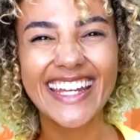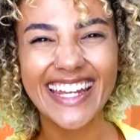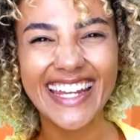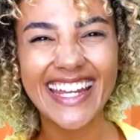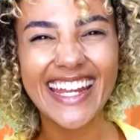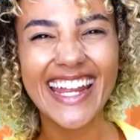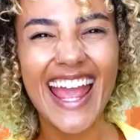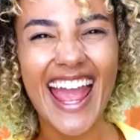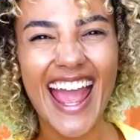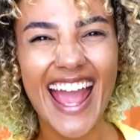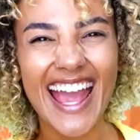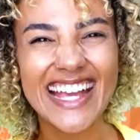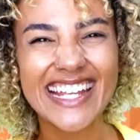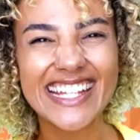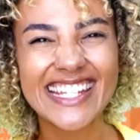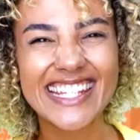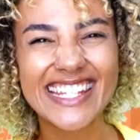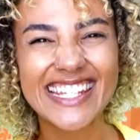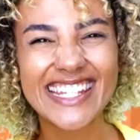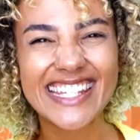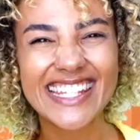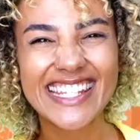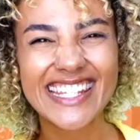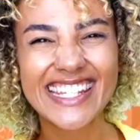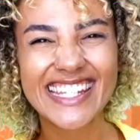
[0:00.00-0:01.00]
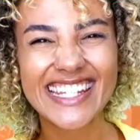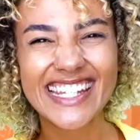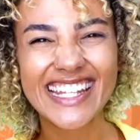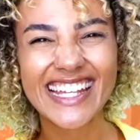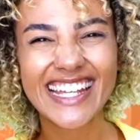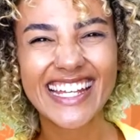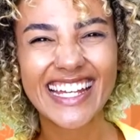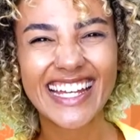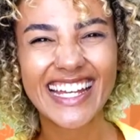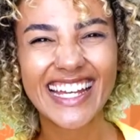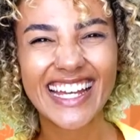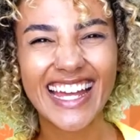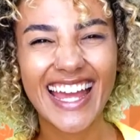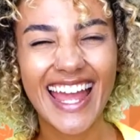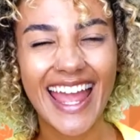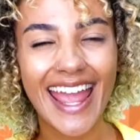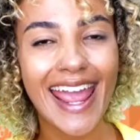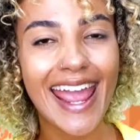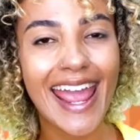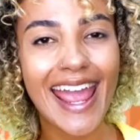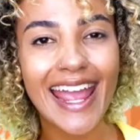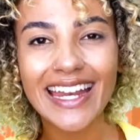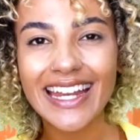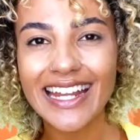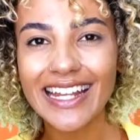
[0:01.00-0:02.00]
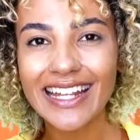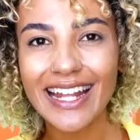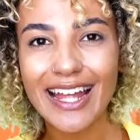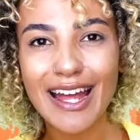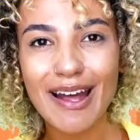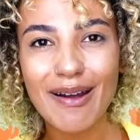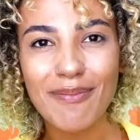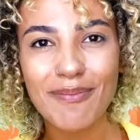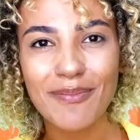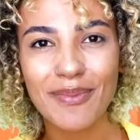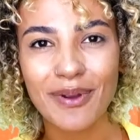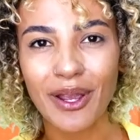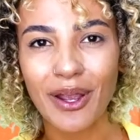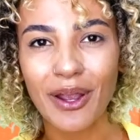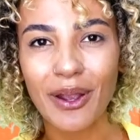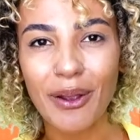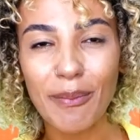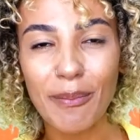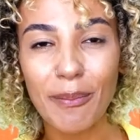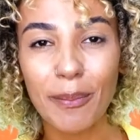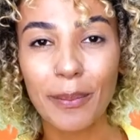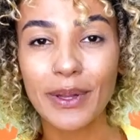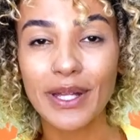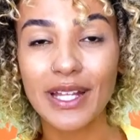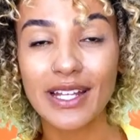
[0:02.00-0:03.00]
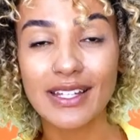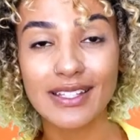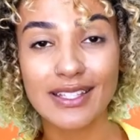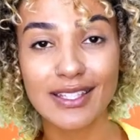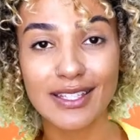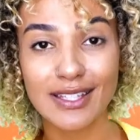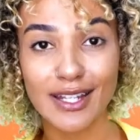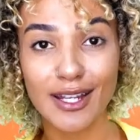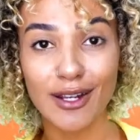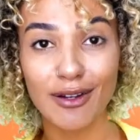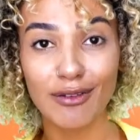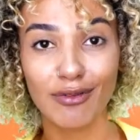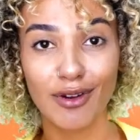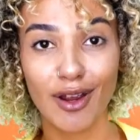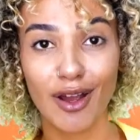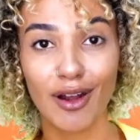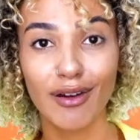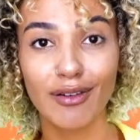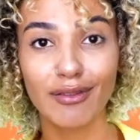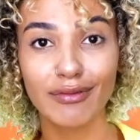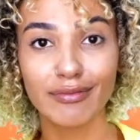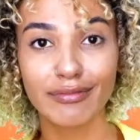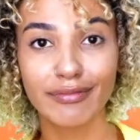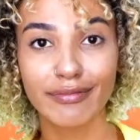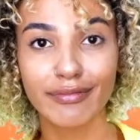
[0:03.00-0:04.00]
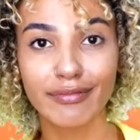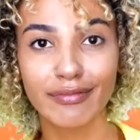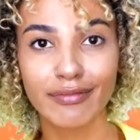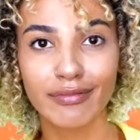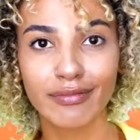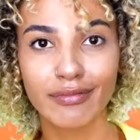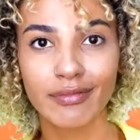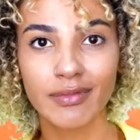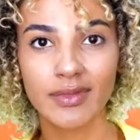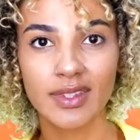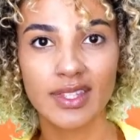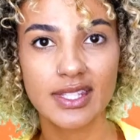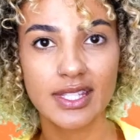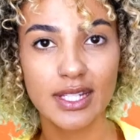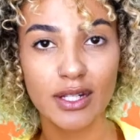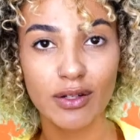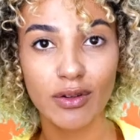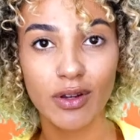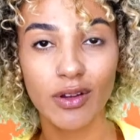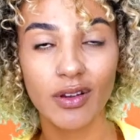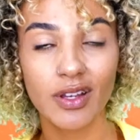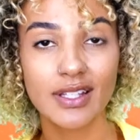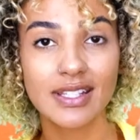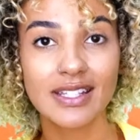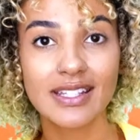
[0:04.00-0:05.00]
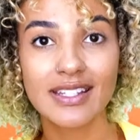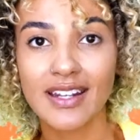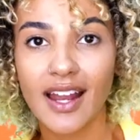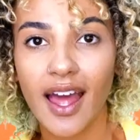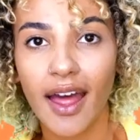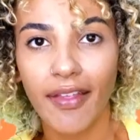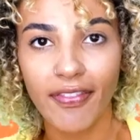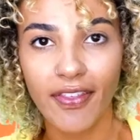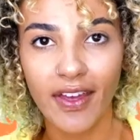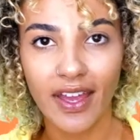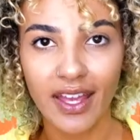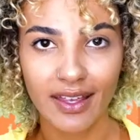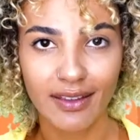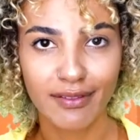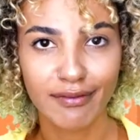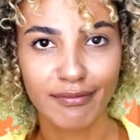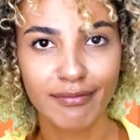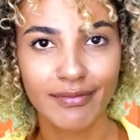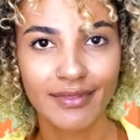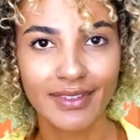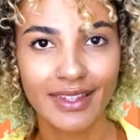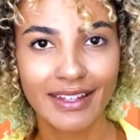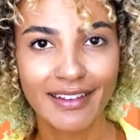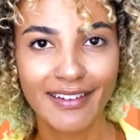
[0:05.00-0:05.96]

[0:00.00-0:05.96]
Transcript: Yes! Any number plus 0, 0 is nothing.